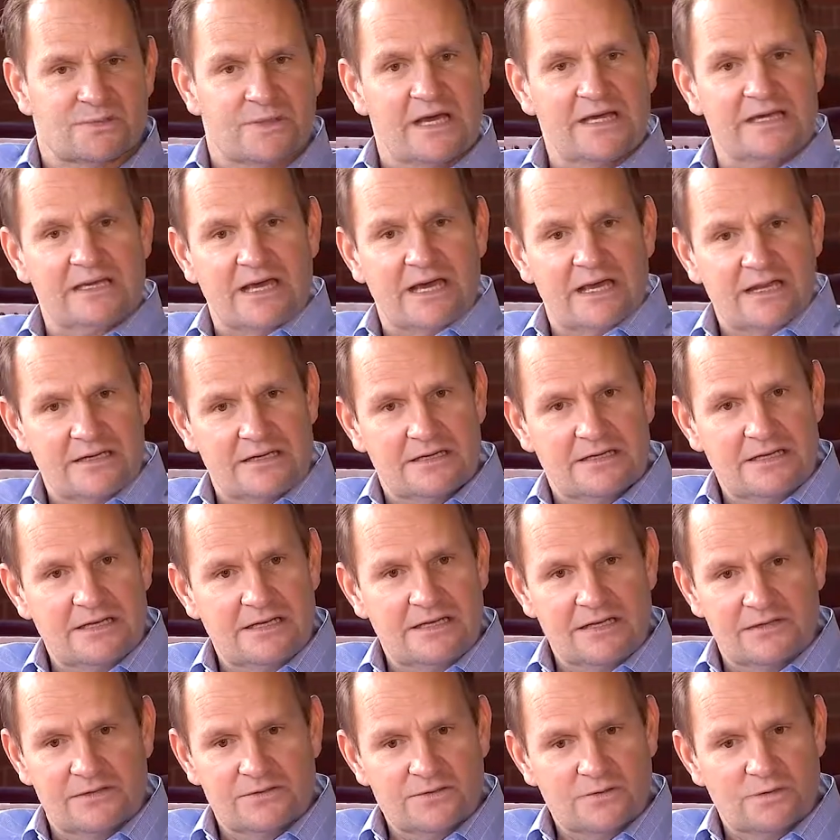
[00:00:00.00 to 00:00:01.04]
my dad, he
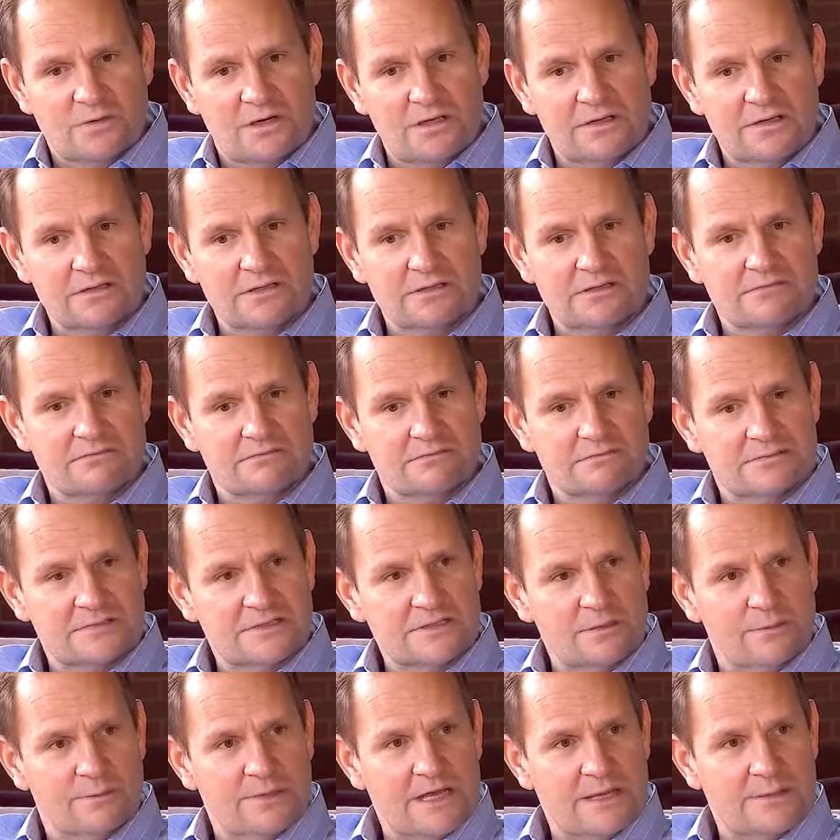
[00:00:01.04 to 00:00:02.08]
goes, well, they're
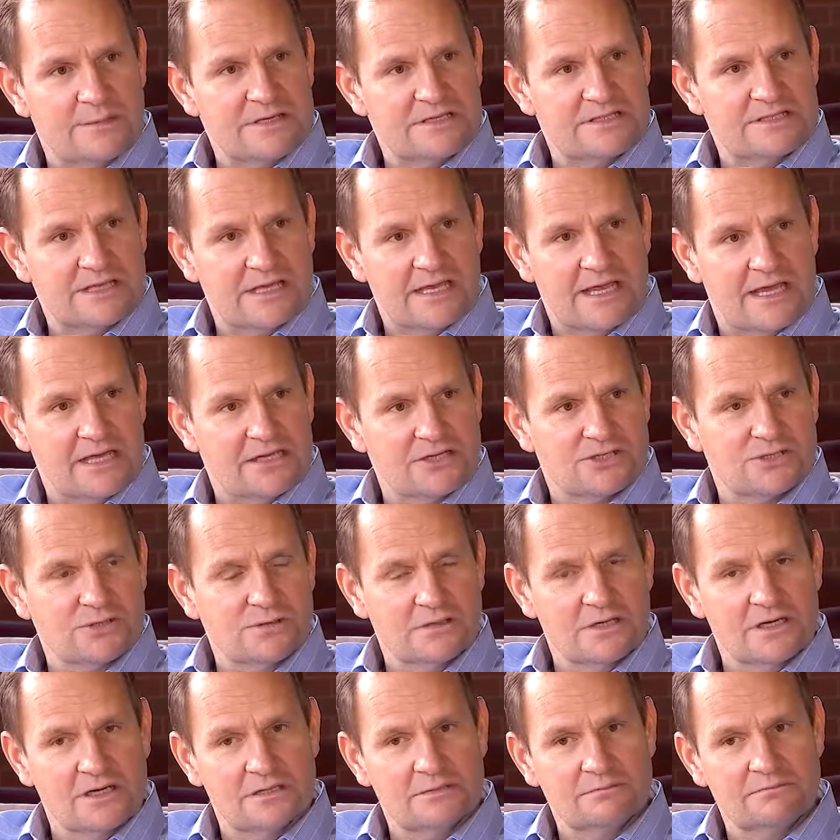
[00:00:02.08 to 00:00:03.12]
little babies. They can't chew
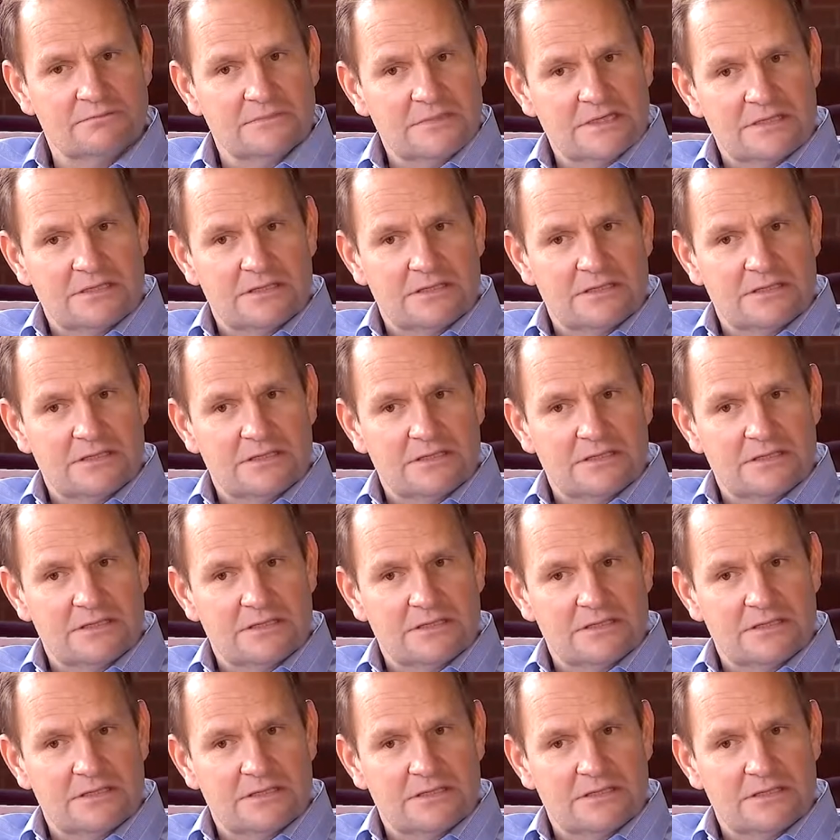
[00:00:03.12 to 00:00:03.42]
gum.